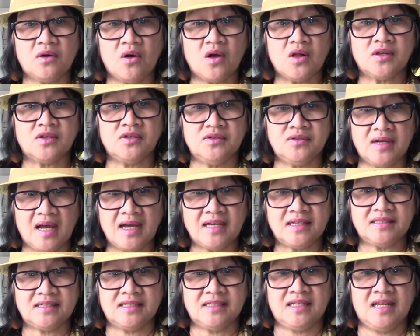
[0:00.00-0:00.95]
all
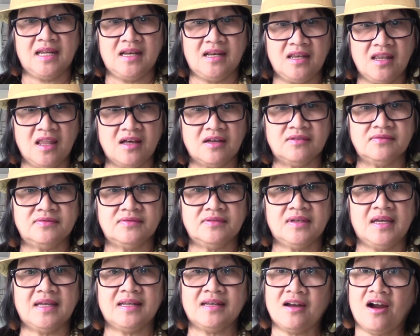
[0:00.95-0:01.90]
united in love
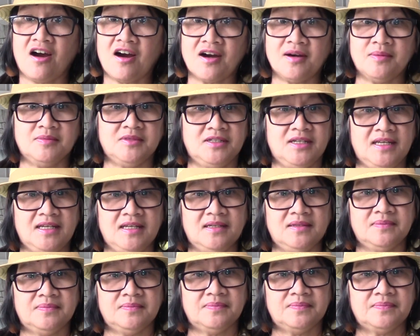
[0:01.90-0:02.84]
and harmony.